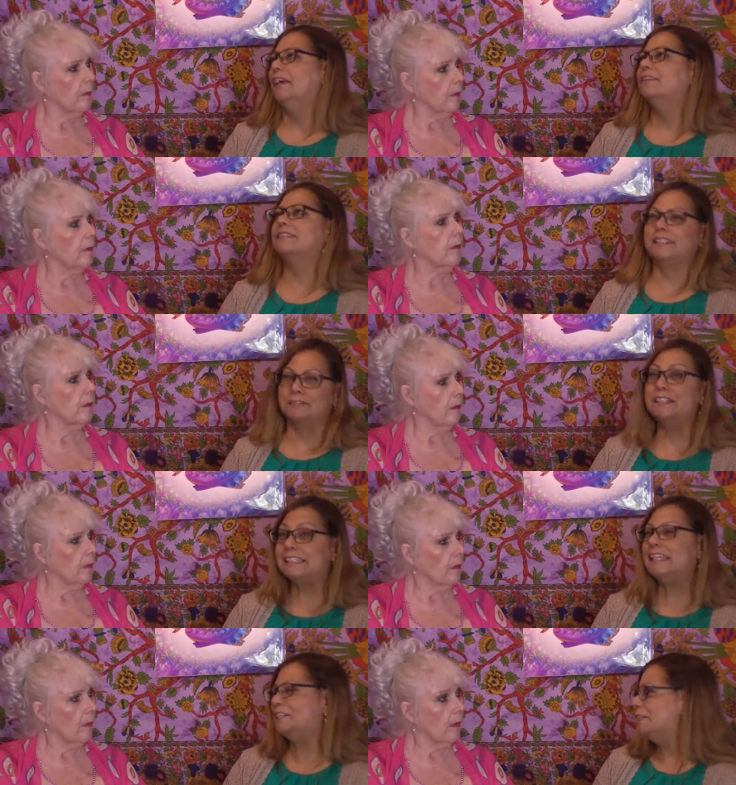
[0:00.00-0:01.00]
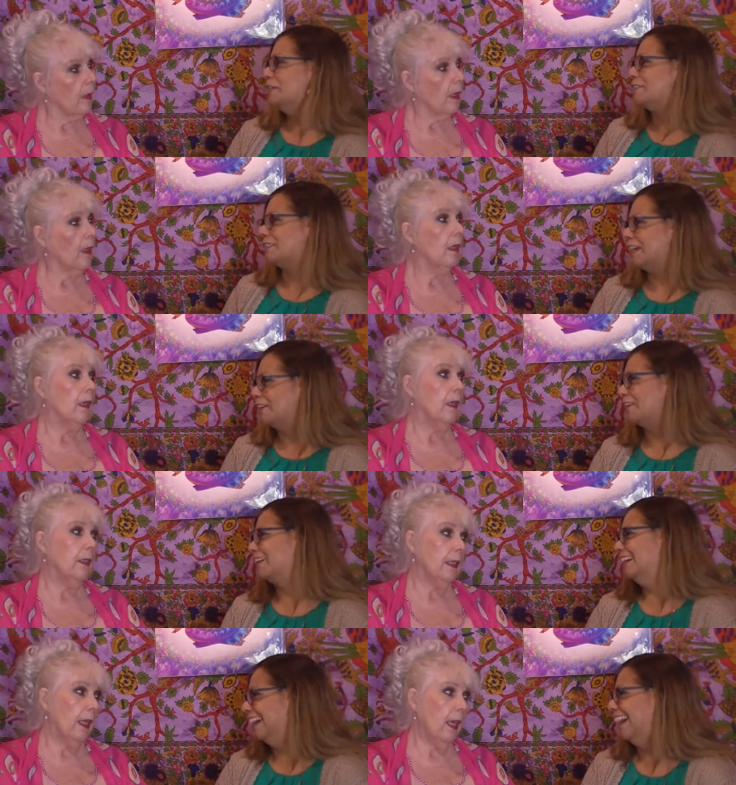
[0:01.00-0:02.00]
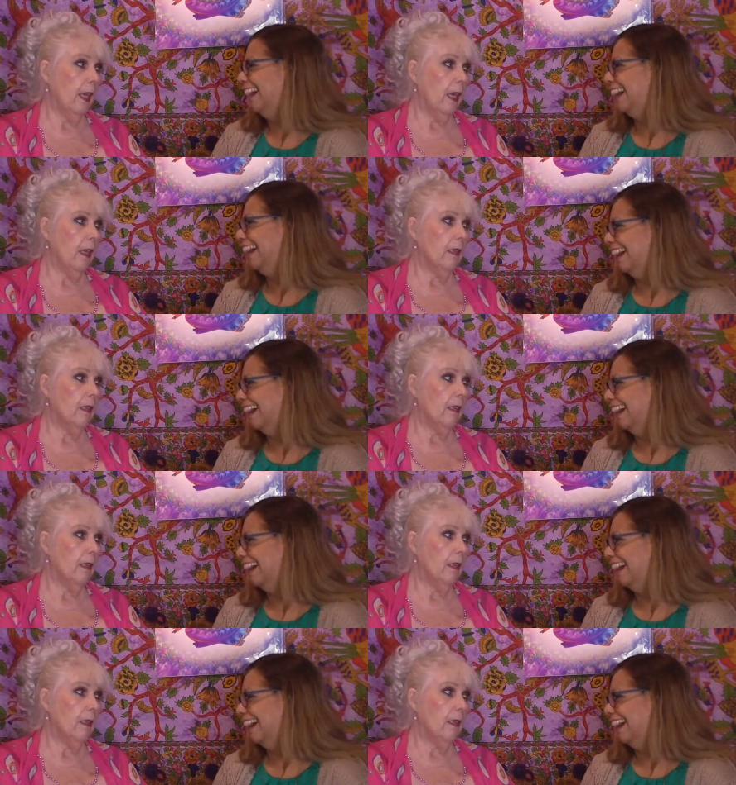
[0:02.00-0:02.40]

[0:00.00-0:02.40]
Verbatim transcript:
Speaker 1: 17 years later. yeah.